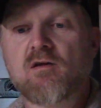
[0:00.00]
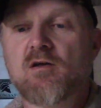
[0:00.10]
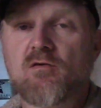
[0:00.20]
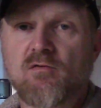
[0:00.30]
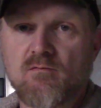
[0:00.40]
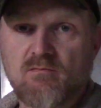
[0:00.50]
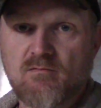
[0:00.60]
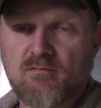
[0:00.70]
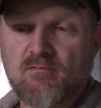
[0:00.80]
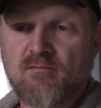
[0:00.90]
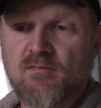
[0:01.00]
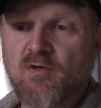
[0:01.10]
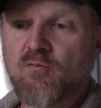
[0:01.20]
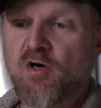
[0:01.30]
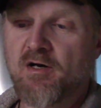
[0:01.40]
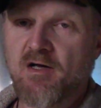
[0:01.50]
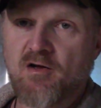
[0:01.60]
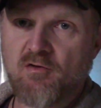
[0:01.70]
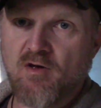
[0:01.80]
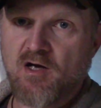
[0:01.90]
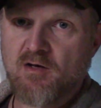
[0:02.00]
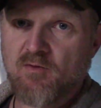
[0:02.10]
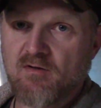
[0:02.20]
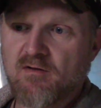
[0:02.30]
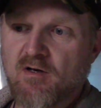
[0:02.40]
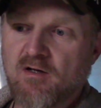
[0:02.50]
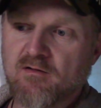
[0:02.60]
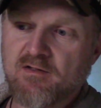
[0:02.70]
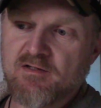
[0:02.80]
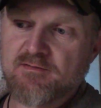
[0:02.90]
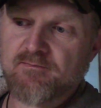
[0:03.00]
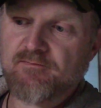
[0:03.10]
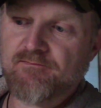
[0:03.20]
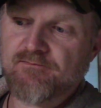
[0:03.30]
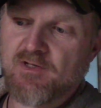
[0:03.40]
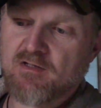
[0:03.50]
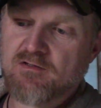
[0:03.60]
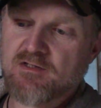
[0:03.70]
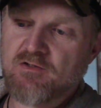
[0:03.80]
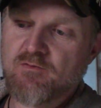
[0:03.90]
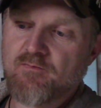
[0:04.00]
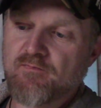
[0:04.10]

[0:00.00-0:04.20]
You bring it out and you lock it right there like this, like so.